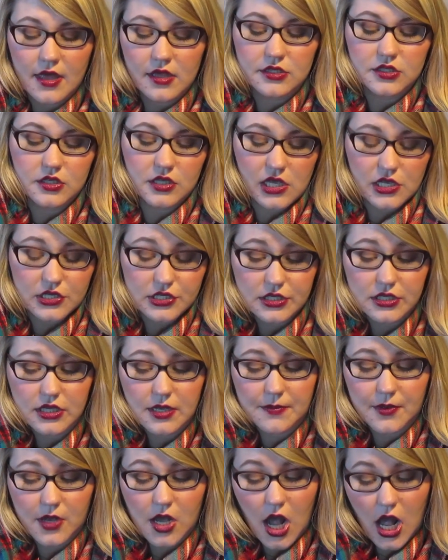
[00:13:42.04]
So those are
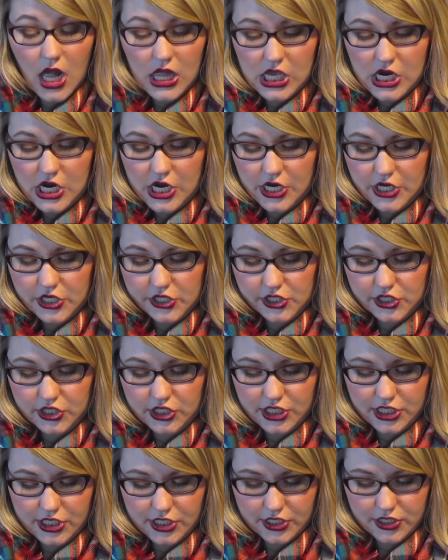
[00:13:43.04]
lip color
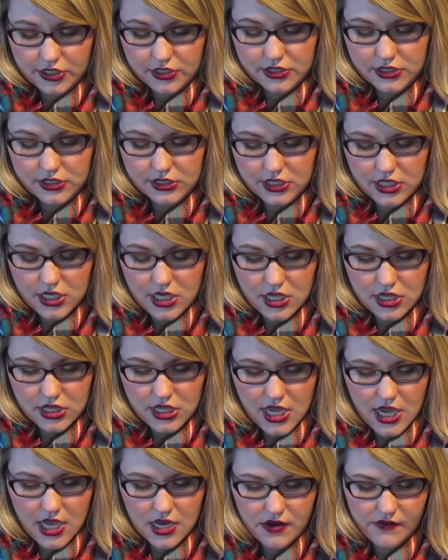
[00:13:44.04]
sheers.
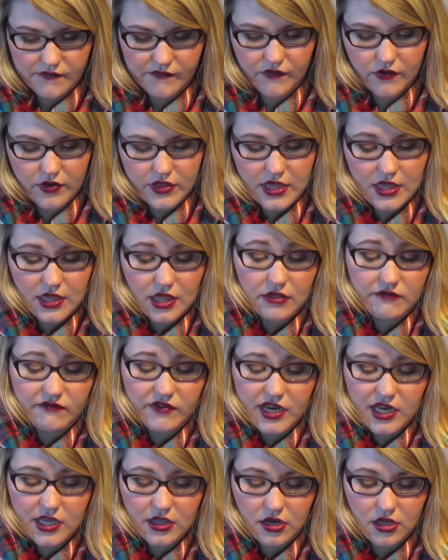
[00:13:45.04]
Then for the
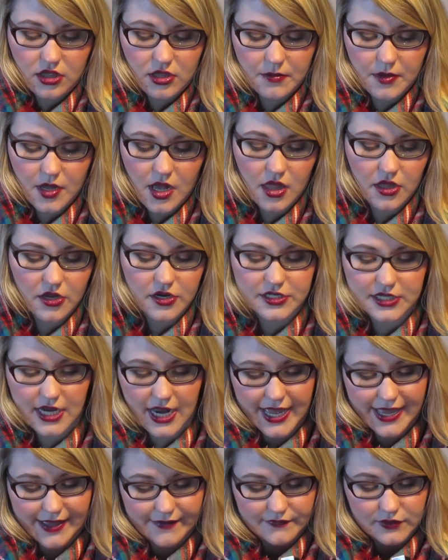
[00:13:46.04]
regular lip colors,
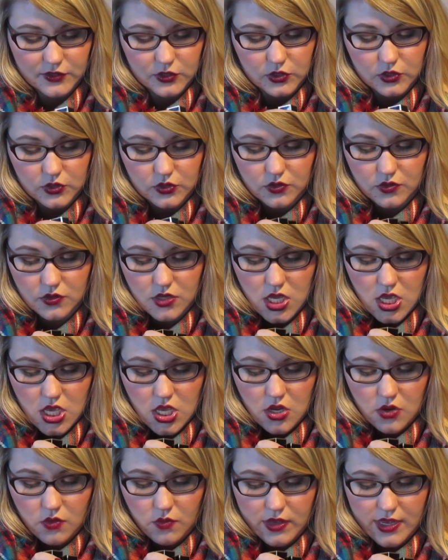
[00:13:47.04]
I have 2.
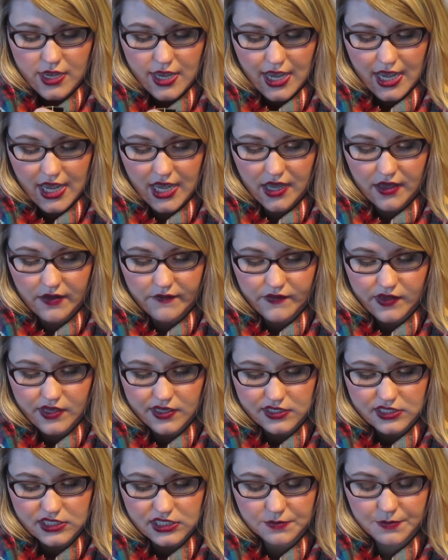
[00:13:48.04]
We have
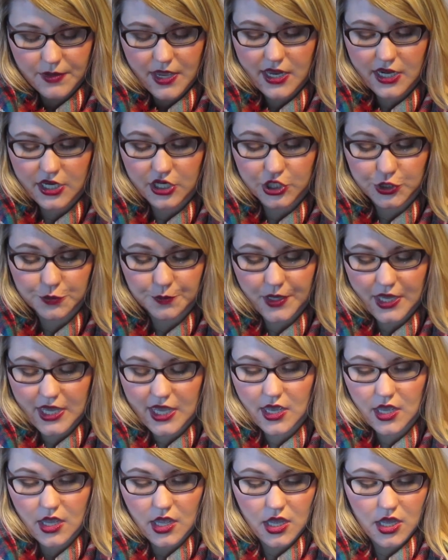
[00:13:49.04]
Spanish
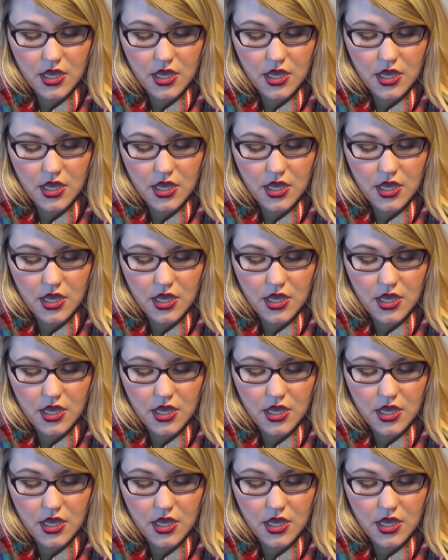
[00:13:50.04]
Pink,